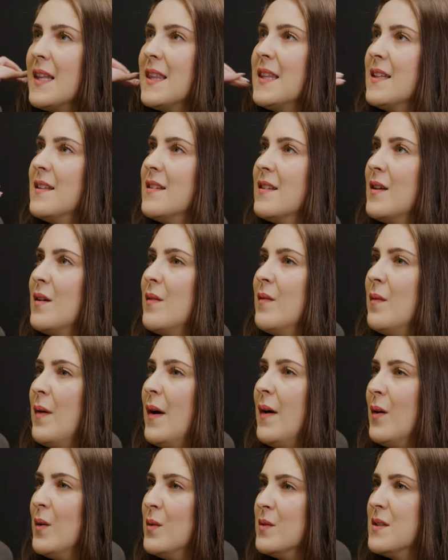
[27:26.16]
think that
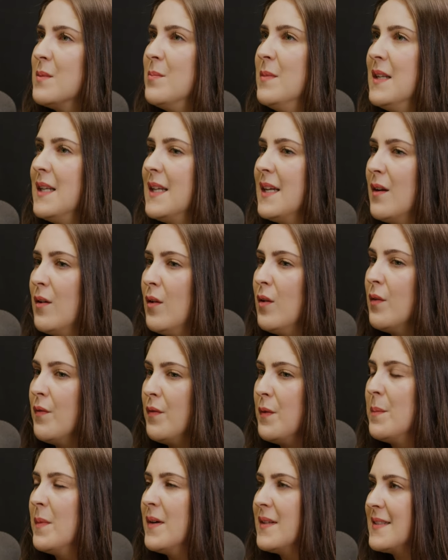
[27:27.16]
ultimately, a lot of
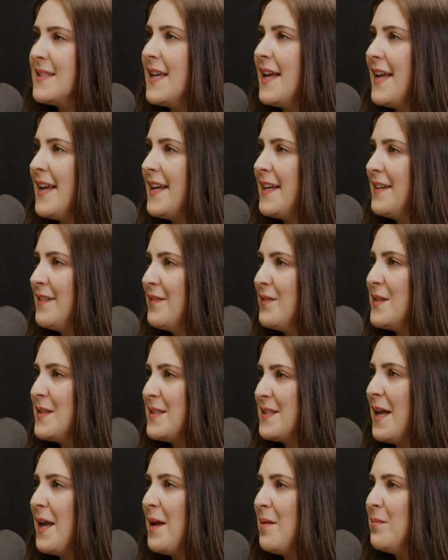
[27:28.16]
them are saying the
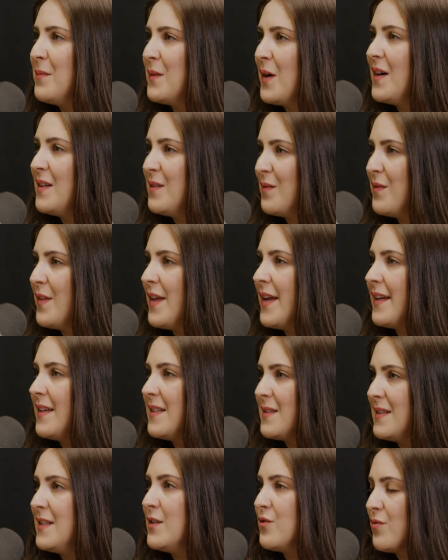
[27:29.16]
same kind of thing.
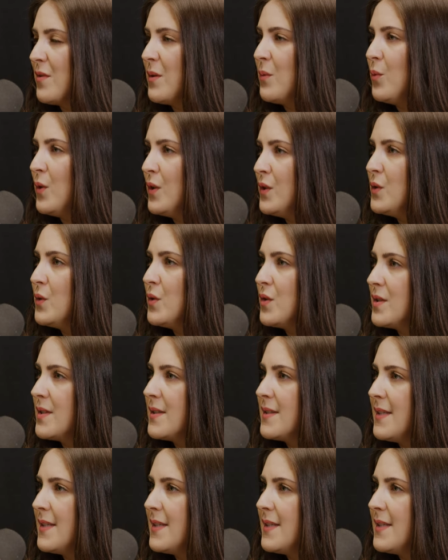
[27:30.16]
It's literally what you're just